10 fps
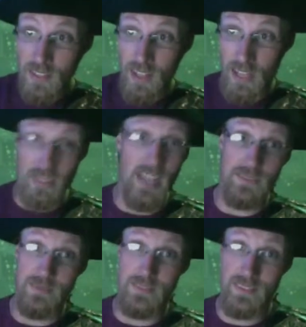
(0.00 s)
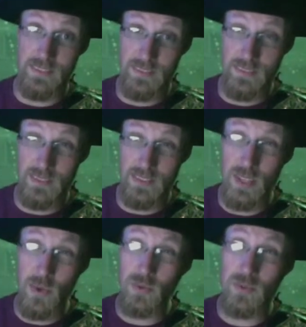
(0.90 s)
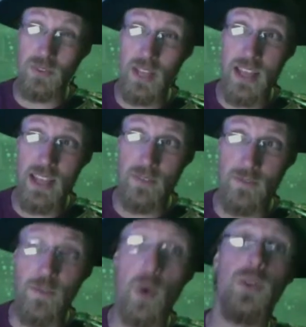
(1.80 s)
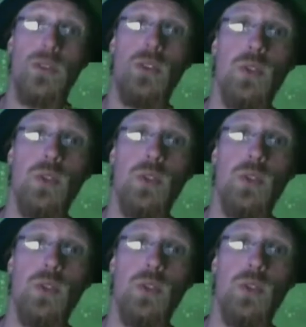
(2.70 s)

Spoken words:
I don't fault